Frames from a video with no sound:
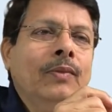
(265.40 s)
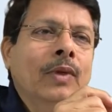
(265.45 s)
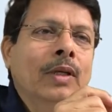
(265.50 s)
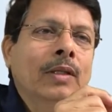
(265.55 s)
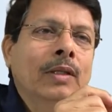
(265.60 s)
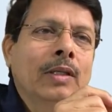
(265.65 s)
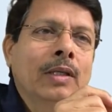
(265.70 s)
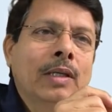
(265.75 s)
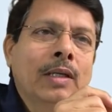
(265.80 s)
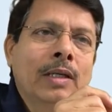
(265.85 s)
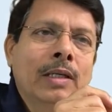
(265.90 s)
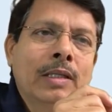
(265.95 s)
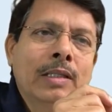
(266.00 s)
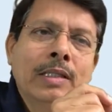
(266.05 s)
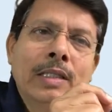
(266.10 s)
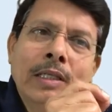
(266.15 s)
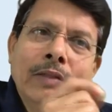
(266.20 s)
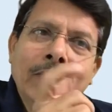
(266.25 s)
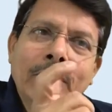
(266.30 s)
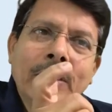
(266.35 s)
The current is
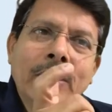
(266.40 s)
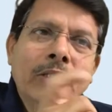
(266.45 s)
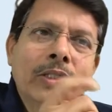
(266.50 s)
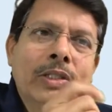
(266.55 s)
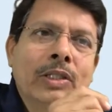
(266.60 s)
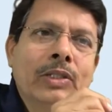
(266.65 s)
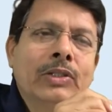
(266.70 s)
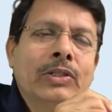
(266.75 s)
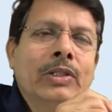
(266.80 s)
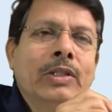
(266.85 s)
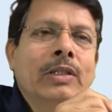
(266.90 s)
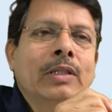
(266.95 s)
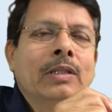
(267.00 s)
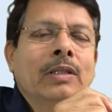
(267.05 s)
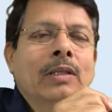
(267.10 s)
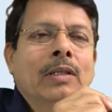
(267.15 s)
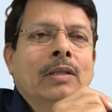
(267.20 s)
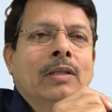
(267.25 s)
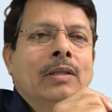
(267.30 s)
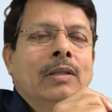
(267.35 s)
leaving the junction,
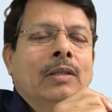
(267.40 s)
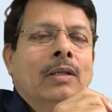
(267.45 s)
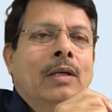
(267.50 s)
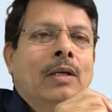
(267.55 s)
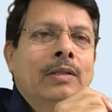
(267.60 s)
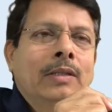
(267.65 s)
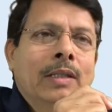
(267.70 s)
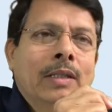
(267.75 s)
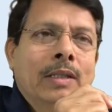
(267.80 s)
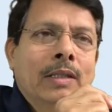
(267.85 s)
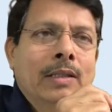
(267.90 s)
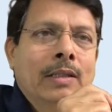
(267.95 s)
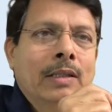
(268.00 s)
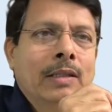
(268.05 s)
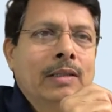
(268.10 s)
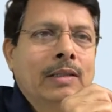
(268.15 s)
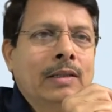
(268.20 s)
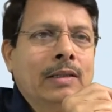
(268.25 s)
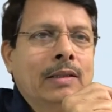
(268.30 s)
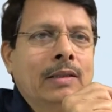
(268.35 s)
other
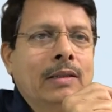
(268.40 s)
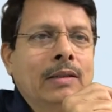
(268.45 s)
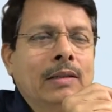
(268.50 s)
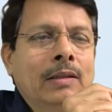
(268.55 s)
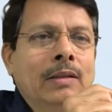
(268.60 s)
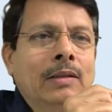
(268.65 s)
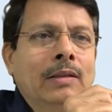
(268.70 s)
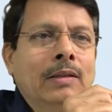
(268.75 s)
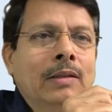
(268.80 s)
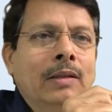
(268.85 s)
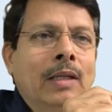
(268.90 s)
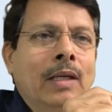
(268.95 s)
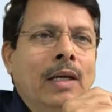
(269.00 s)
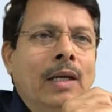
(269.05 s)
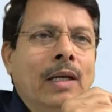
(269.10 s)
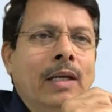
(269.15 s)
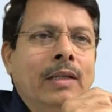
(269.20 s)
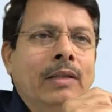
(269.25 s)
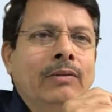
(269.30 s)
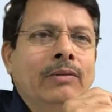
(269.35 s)
conductor,
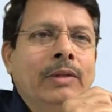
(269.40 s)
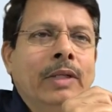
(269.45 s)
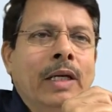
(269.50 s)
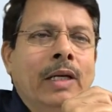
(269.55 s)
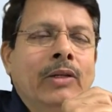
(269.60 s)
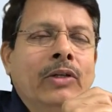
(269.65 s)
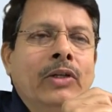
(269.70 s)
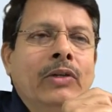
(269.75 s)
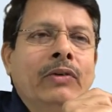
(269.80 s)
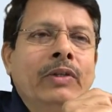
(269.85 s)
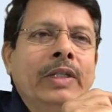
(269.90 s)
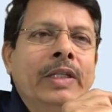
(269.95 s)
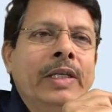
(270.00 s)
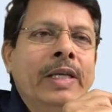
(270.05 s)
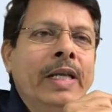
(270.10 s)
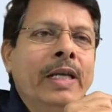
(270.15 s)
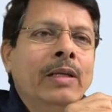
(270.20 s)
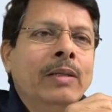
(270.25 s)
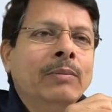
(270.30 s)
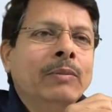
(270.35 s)
and we have given the
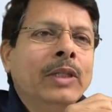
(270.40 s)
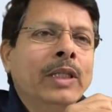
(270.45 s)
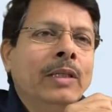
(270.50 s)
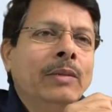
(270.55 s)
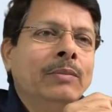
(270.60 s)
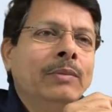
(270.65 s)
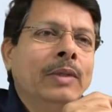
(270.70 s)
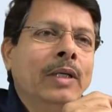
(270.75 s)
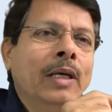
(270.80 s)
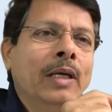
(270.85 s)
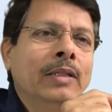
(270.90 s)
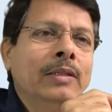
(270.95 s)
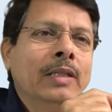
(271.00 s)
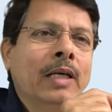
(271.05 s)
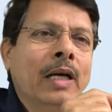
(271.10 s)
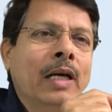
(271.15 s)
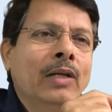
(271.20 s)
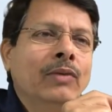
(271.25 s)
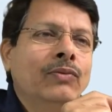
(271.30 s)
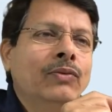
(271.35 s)
name them as
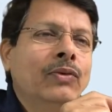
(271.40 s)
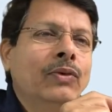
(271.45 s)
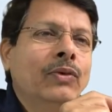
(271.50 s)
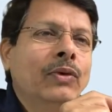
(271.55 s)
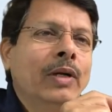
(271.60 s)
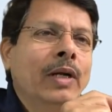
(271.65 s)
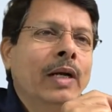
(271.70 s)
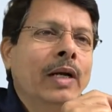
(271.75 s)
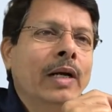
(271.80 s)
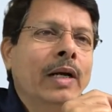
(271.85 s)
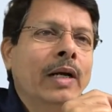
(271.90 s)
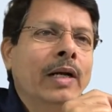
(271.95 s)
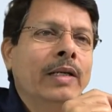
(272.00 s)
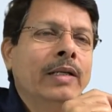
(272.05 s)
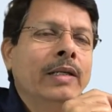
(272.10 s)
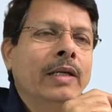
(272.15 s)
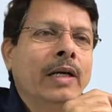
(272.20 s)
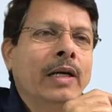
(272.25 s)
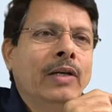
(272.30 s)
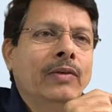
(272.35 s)
I4 and
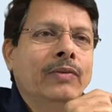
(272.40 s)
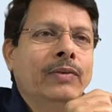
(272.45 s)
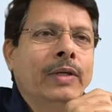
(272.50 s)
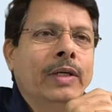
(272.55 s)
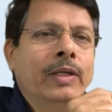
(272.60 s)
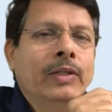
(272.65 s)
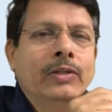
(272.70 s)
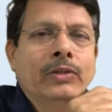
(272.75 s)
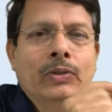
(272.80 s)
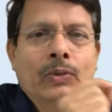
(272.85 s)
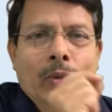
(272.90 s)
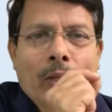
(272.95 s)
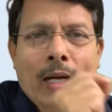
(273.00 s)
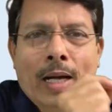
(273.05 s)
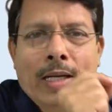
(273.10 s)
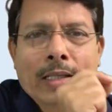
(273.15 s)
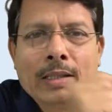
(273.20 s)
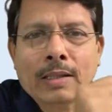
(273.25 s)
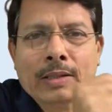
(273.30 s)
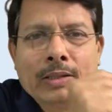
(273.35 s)
I5. So
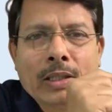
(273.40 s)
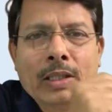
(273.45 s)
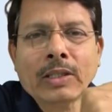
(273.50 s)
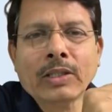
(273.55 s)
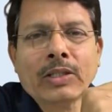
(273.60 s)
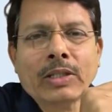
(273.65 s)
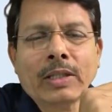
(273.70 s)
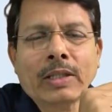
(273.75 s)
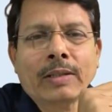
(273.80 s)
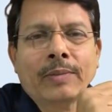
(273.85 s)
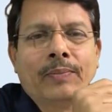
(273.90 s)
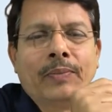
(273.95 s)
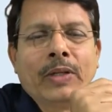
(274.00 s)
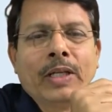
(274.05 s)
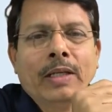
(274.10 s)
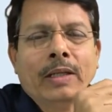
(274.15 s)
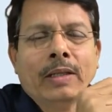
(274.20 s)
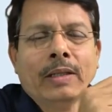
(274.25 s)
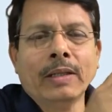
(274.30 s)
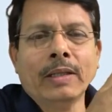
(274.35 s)
at a junction,
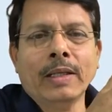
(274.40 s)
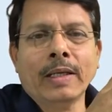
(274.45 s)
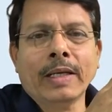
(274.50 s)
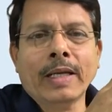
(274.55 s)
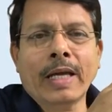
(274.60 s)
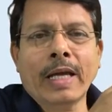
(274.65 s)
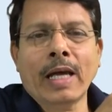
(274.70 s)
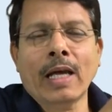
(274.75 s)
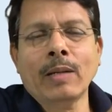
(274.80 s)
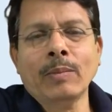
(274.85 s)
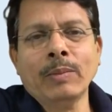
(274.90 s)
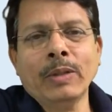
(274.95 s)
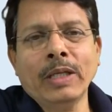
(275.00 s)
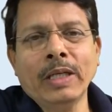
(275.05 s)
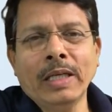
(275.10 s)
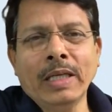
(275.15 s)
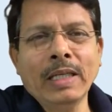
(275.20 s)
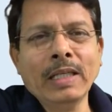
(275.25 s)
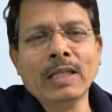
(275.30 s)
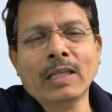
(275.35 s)
there can be
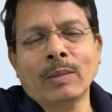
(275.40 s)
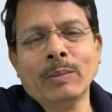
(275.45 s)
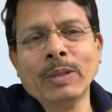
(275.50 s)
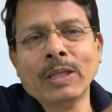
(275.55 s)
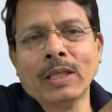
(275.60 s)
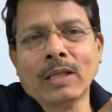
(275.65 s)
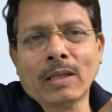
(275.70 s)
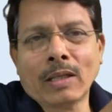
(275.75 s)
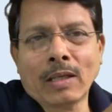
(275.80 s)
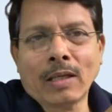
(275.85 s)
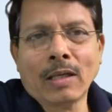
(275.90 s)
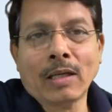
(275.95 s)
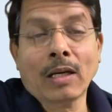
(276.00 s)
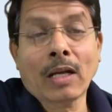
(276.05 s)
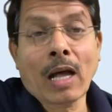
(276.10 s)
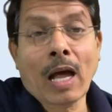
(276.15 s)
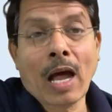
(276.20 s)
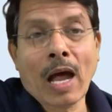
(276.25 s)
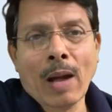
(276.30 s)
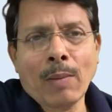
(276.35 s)
incoming current,
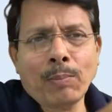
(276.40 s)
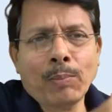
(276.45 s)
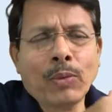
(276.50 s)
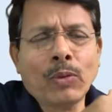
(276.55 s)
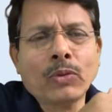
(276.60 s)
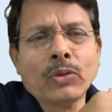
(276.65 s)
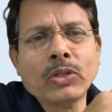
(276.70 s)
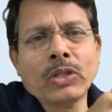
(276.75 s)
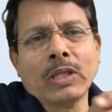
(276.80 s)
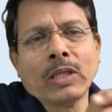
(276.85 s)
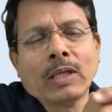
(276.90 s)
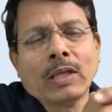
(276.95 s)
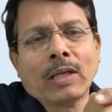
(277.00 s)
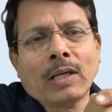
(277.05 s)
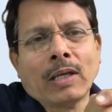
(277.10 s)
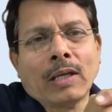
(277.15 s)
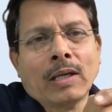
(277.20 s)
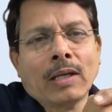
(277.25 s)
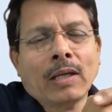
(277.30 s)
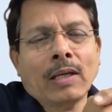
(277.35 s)
approaching
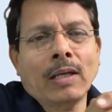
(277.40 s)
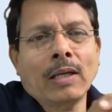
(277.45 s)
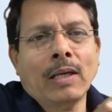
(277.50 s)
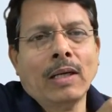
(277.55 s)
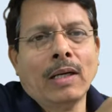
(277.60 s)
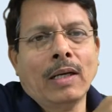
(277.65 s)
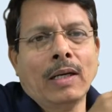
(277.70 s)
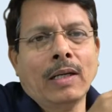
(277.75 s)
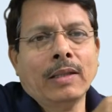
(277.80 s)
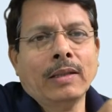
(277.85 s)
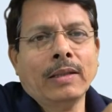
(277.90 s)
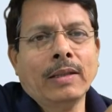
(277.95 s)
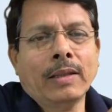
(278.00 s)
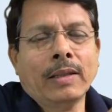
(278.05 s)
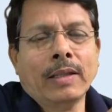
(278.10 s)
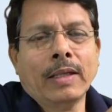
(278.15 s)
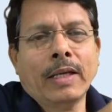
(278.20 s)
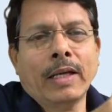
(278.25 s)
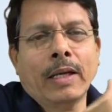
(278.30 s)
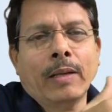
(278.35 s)
current, and there
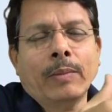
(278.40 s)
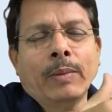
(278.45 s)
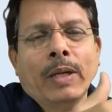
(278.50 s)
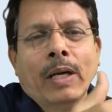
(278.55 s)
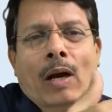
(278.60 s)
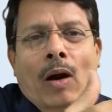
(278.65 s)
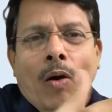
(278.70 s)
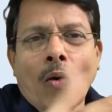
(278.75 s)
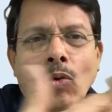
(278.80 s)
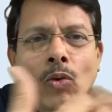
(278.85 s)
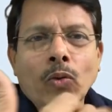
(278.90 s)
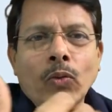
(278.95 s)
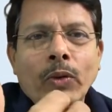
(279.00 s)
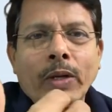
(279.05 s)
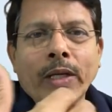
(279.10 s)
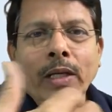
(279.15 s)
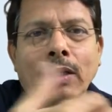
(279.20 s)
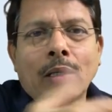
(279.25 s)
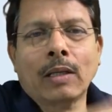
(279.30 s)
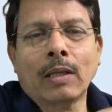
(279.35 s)
can be
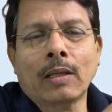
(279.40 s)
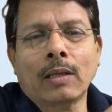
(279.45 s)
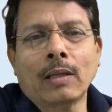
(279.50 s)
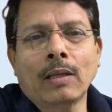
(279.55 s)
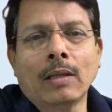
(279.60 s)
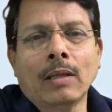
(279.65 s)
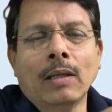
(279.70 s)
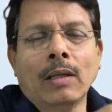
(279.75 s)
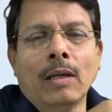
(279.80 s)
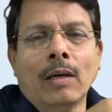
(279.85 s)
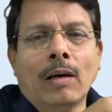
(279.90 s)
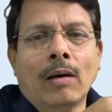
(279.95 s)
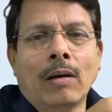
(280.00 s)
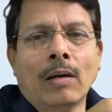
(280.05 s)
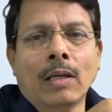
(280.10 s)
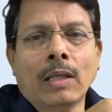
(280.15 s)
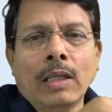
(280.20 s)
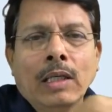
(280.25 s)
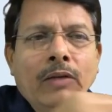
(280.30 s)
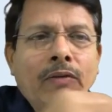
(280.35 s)
outgoing current
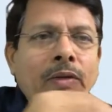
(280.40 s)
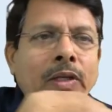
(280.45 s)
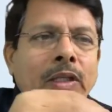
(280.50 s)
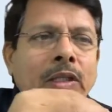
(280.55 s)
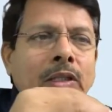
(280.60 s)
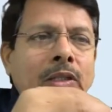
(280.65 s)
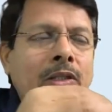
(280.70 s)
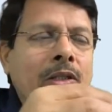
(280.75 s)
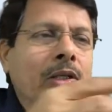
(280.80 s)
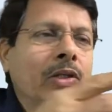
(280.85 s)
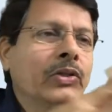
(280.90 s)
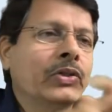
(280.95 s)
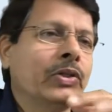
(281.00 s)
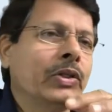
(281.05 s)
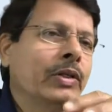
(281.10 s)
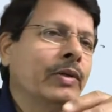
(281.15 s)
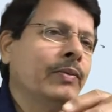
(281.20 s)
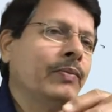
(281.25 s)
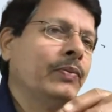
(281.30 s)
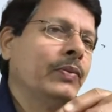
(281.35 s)
or leaving the
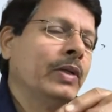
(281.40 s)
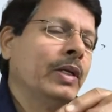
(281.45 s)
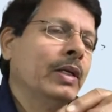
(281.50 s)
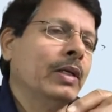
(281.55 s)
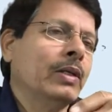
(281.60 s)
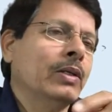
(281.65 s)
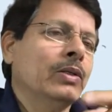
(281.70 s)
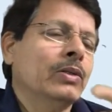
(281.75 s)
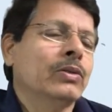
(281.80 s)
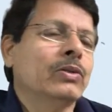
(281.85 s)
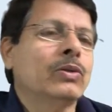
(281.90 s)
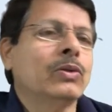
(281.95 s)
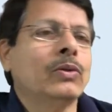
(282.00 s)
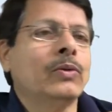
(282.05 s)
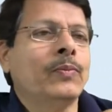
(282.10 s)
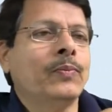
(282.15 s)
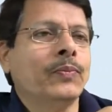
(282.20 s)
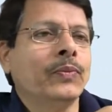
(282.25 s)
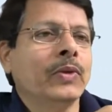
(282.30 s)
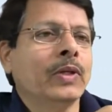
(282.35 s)
junction.
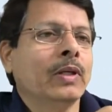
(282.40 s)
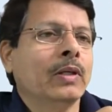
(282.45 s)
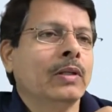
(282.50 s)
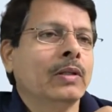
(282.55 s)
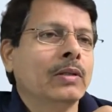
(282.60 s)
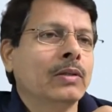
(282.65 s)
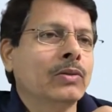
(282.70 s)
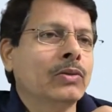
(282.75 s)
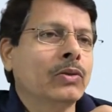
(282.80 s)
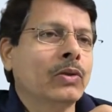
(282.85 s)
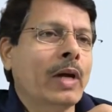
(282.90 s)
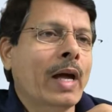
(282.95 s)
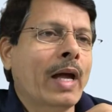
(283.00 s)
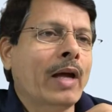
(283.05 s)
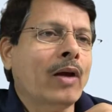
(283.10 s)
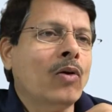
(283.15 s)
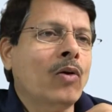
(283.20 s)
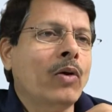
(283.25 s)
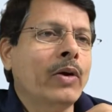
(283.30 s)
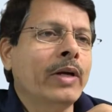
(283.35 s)
So
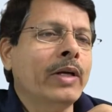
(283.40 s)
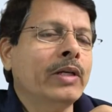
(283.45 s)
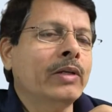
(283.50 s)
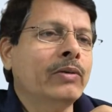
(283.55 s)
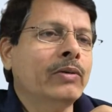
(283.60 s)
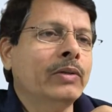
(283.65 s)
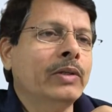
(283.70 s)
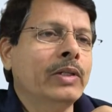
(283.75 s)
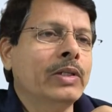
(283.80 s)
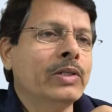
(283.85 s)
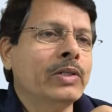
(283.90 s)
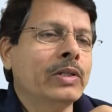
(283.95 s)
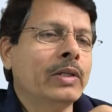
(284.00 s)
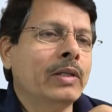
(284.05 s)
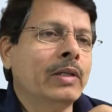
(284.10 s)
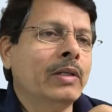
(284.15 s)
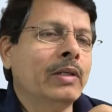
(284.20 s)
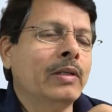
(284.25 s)
according to this the